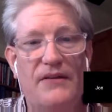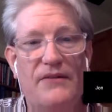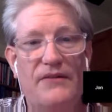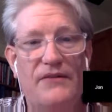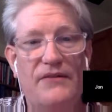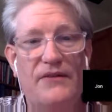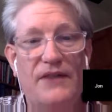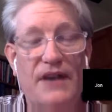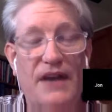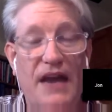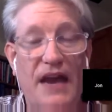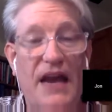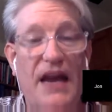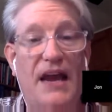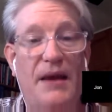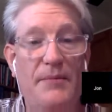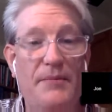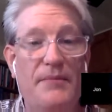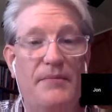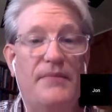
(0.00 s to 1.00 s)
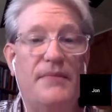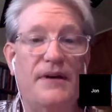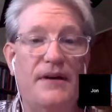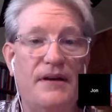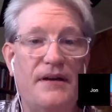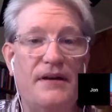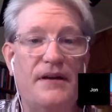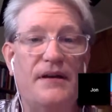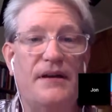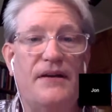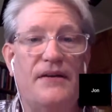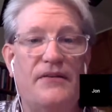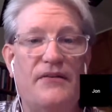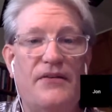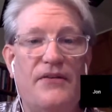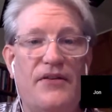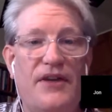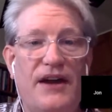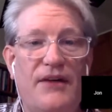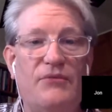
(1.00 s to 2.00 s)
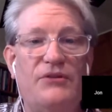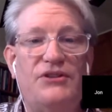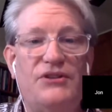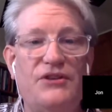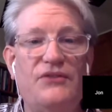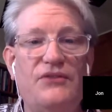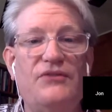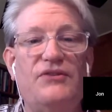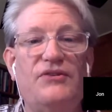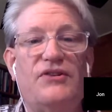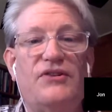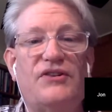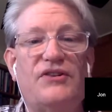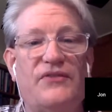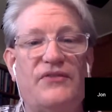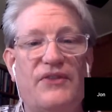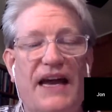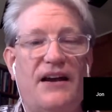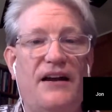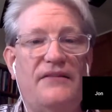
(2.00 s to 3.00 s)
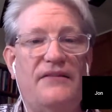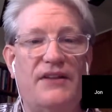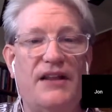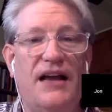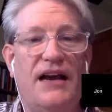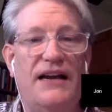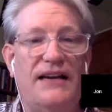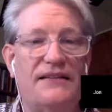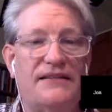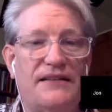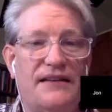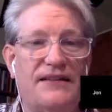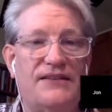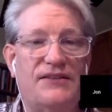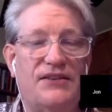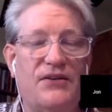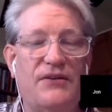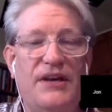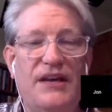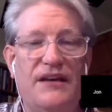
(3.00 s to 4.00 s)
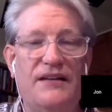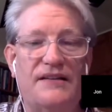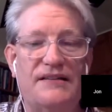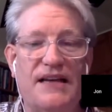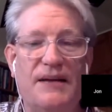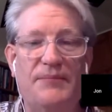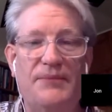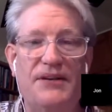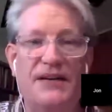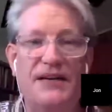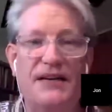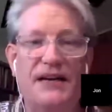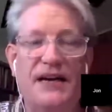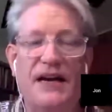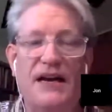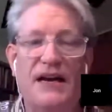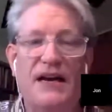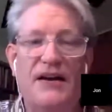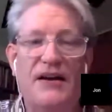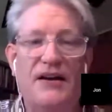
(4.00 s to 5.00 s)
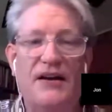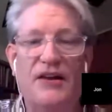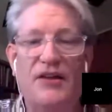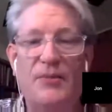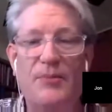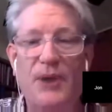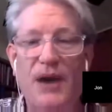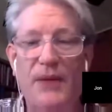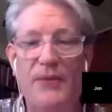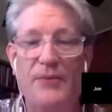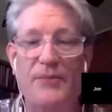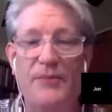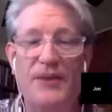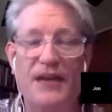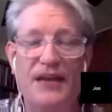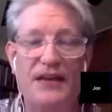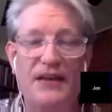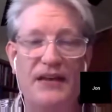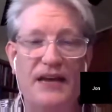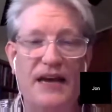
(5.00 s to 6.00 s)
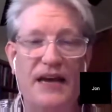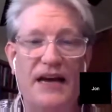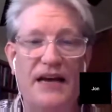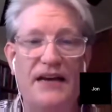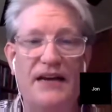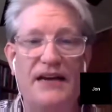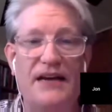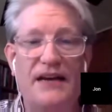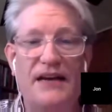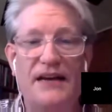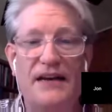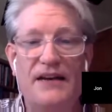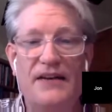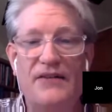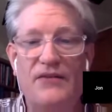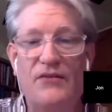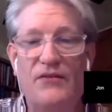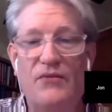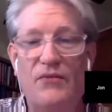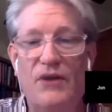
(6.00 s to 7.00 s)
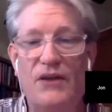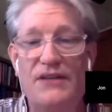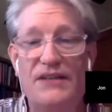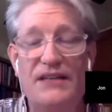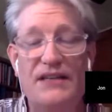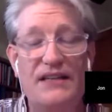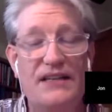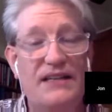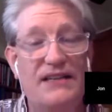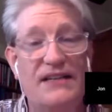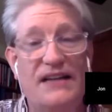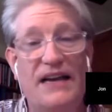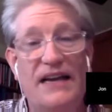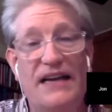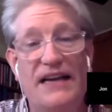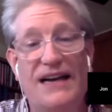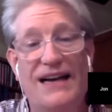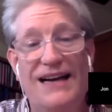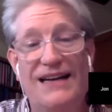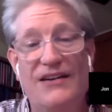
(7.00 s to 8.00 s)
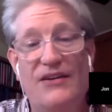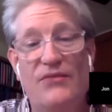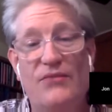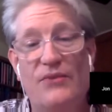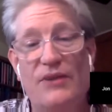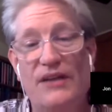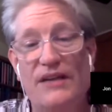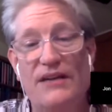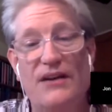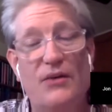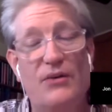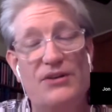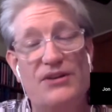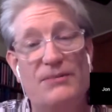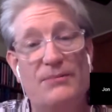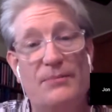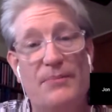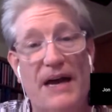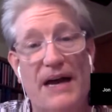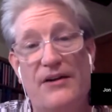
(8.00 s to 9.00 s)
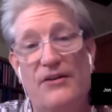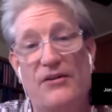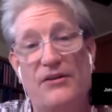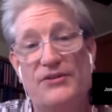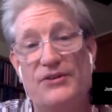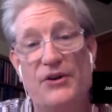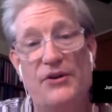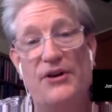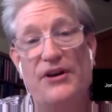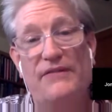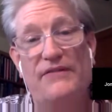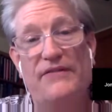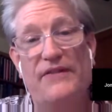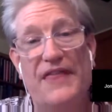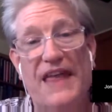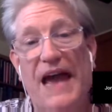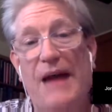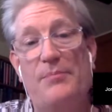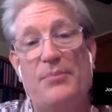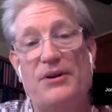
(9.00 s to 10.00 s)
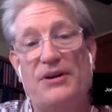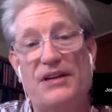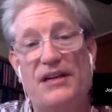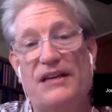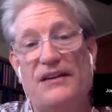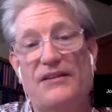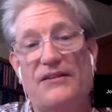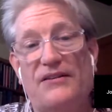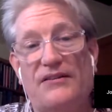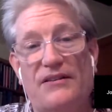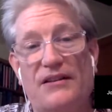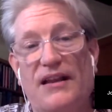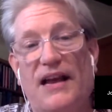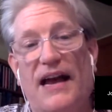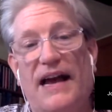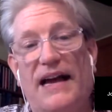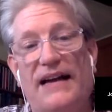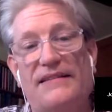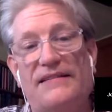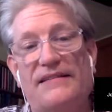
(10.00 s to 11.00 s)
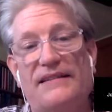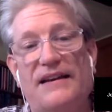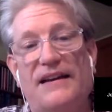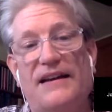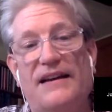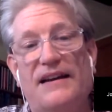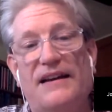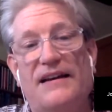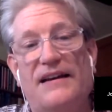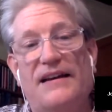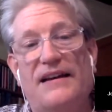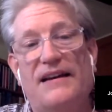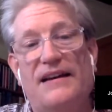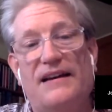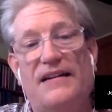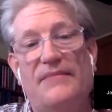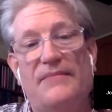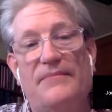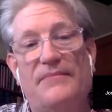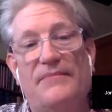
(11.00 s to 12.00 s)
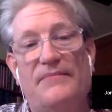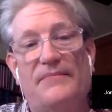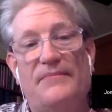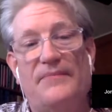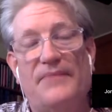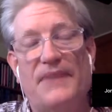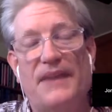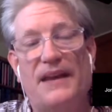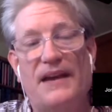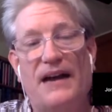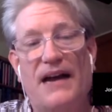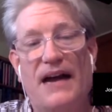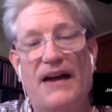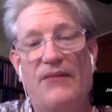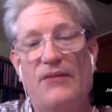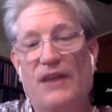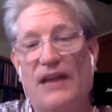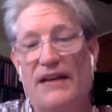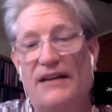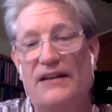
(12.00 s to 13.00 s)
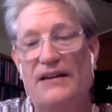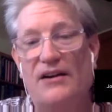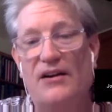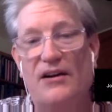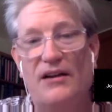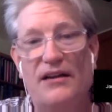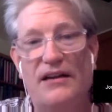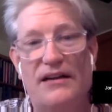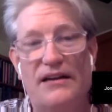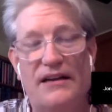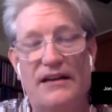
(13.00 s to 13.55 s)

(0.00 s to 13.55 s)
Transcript: name that was used for that kind of class, and so he accepted it. The problem he had was he said, I don't really know what's a better alternative for that particular class. I would like to call it